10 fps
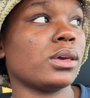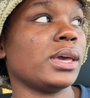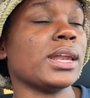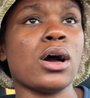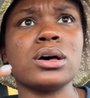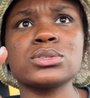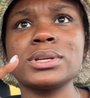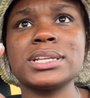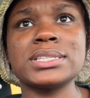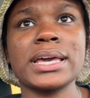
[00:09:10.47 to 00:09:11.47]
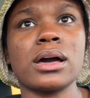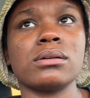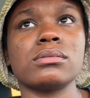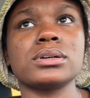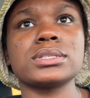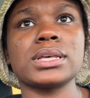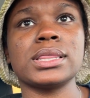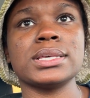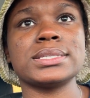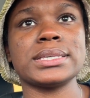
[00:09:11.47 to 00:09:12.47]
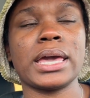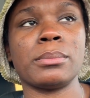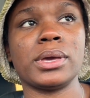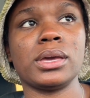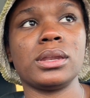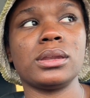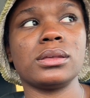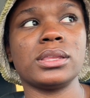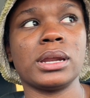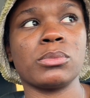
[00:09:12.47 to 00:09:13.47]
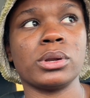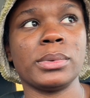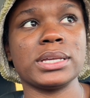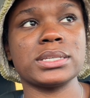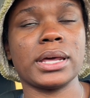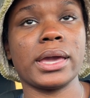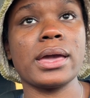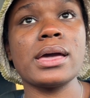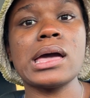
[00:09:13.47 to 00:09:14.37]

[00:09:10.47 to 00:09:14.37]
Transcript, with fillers: and i also need to take out the salmon that i'm gonna make tonight